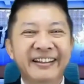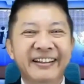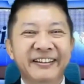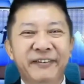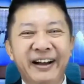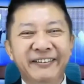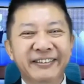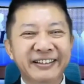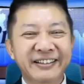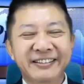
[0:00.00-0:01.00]
Wow.
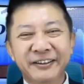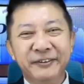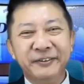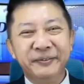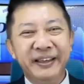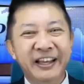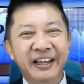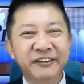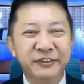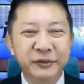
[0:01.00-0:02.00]
So we have
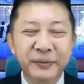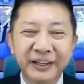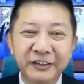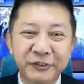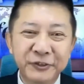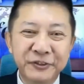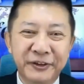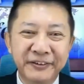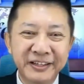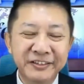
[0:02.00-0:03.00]
two wonderful
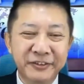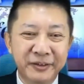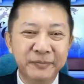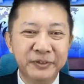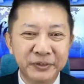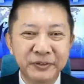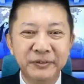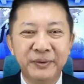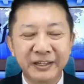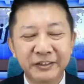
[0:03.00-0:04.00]
stories from
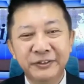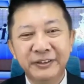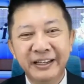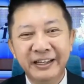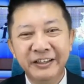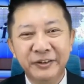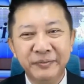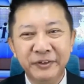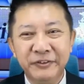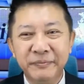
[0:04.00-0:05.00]
two wonderful ladies from
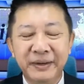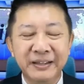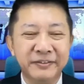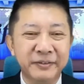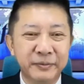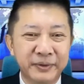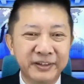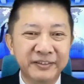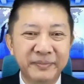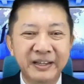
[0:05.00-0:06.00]
different parts of the
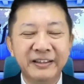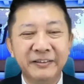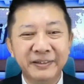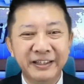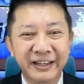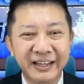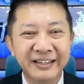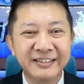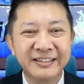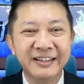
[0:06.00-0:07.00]
world, but
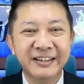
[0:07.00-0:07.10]
nevertheless,